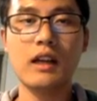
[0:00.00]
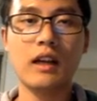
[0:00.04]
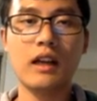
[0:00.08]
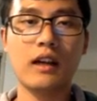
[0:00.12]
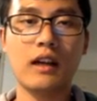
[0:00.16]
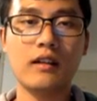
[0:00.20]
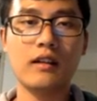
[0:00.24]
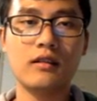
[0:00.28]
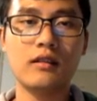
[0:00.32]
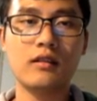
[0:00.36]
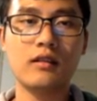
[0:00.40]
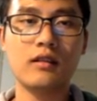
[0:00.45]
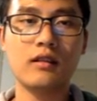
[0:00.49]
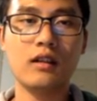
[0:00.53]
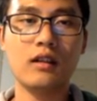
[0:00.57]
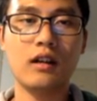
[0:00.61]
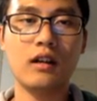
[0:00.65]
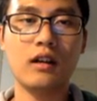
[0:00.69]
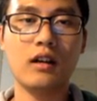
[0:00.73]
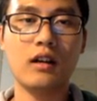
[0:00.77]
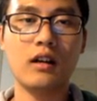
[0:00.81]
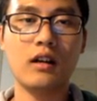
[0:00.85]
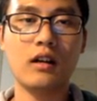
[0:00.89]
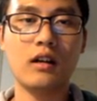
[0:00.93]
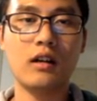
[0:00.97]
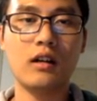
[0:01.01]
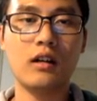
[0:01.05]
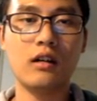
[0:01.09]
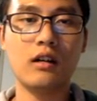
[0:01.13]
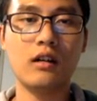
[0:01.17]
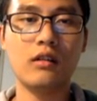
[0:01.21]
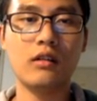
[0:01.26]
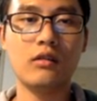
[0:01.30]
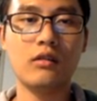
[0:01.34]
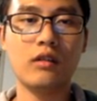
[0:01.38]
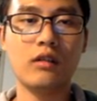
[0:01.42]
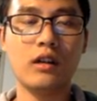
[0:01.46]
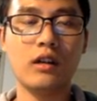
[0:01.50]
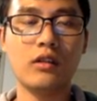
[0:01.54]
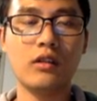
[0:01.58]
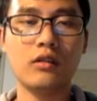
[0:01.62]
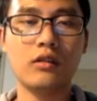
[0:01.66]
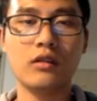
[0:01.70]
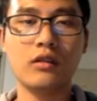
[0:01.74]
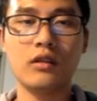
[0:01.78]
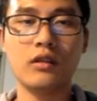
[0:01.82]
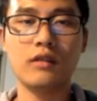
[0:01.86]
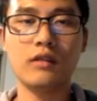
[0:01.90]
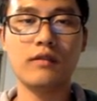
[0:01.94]
and I
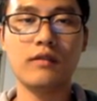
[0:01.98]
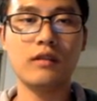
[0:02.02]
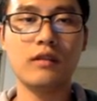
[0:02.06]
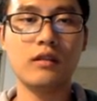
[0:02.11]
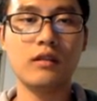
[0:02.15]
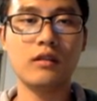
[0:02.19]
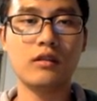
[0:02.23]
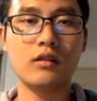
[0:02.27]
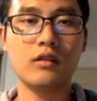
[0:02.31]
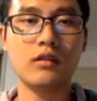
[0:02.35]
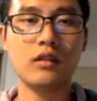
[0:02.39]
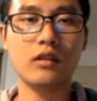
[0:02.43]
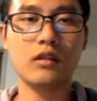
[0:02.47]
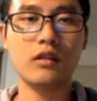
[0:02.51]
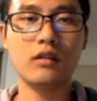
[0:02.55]
don't know if this